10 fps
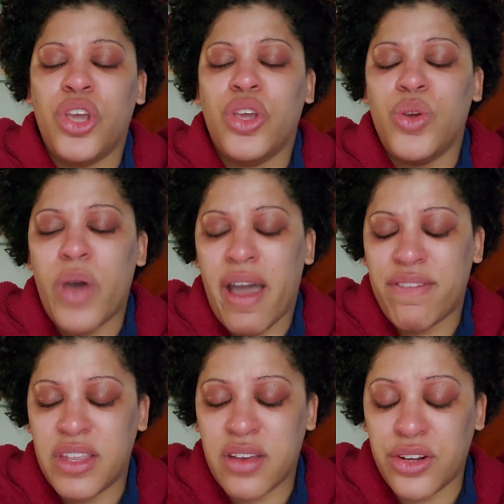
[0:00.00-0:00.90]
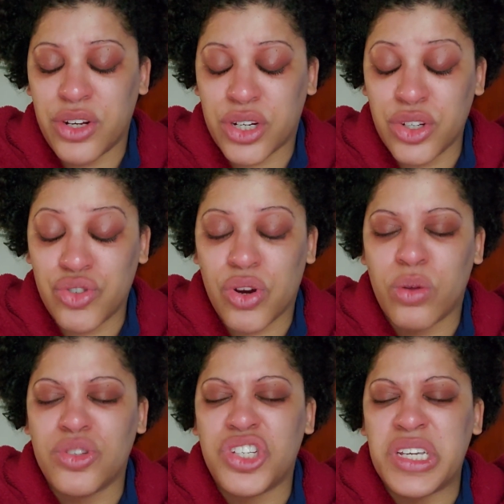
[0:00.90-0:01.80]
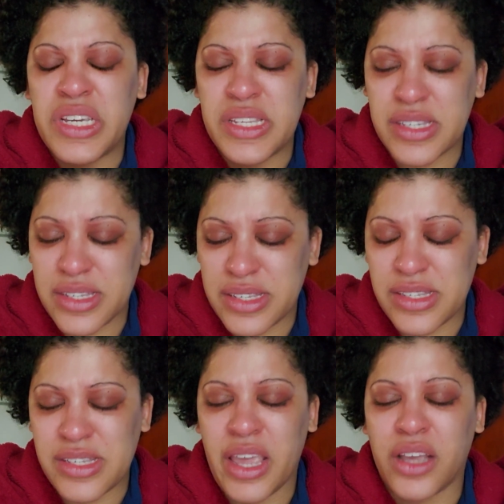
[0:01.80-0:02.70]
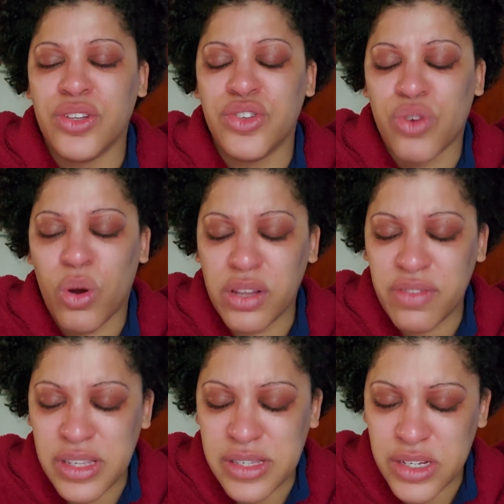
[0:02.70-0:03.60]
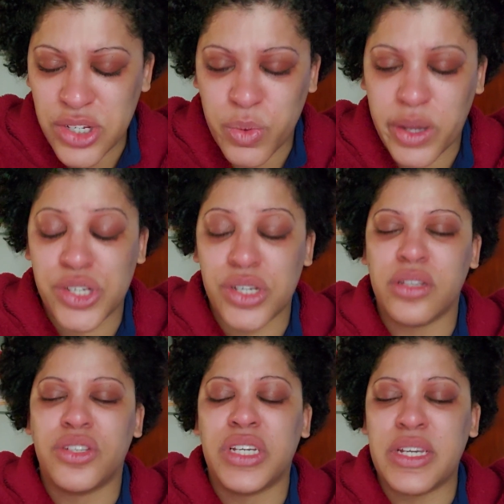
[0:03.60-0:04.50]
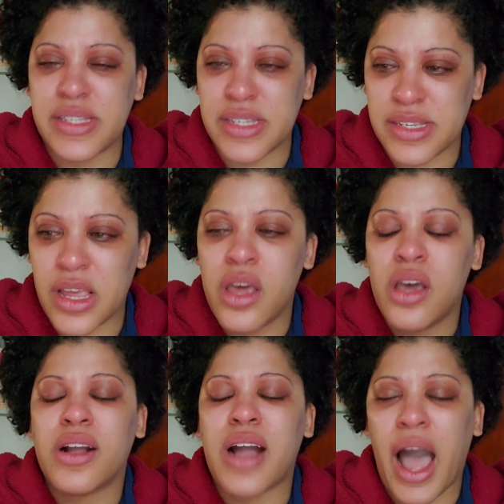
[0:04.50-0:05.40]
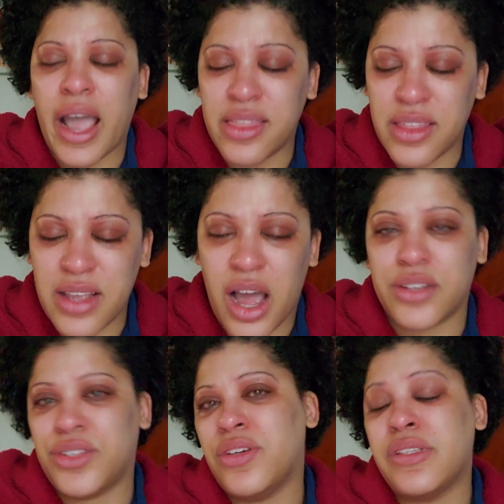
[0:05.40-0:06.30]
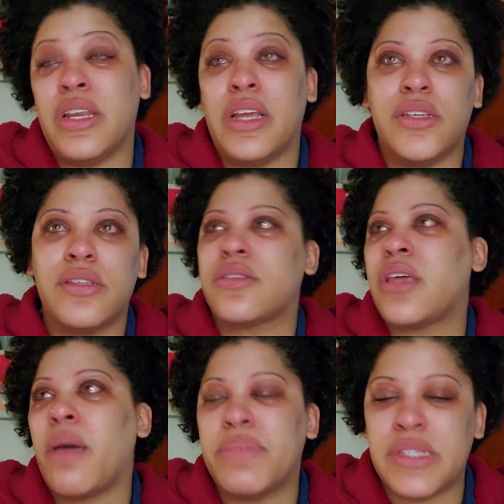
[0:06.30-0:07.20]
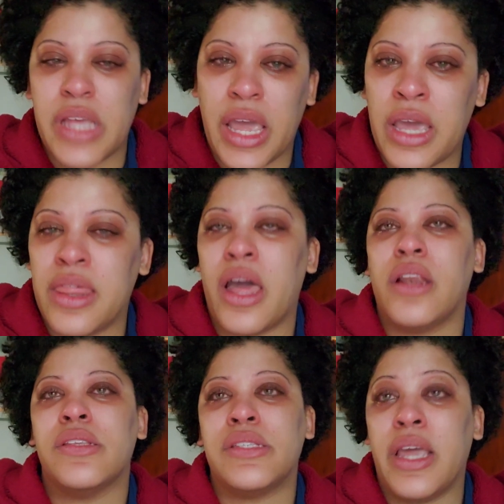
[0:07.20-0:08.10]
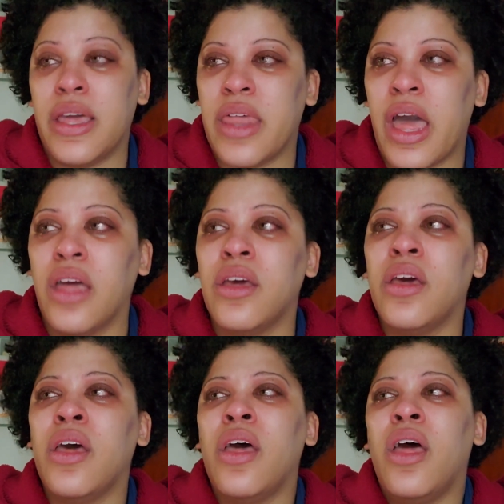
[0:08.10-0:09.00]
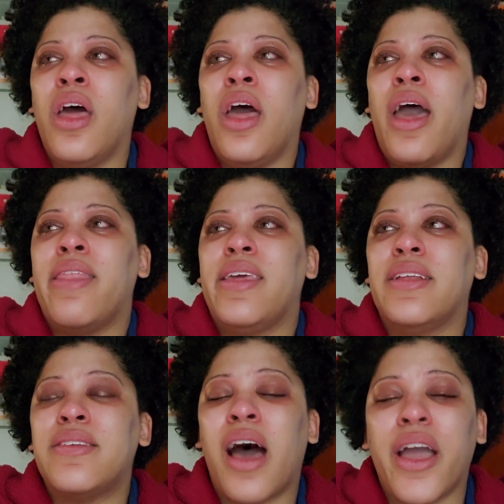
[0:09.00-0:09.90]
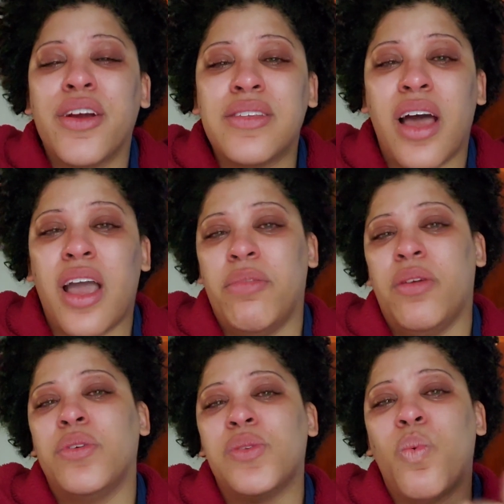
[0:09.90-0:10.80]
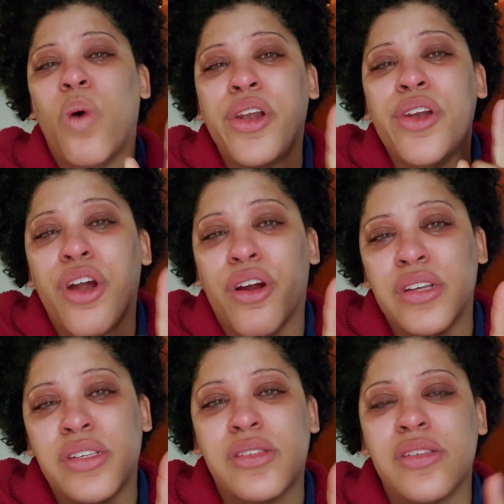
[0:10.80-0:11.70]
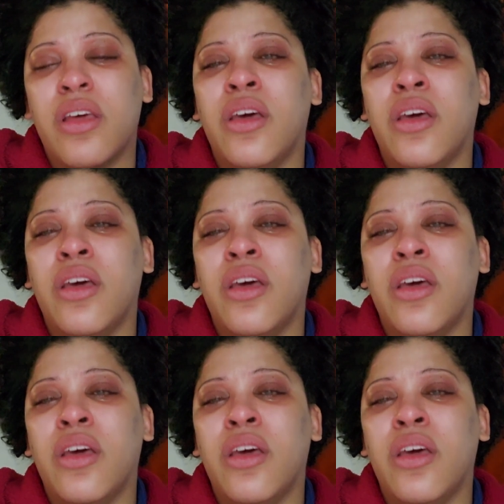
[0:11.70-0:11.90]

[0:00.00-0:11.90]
you have this under control. Jesus, take control of this situation. Jesus, guide the doctors. And I just kept saying that and saying that. And the entire time there was one nurse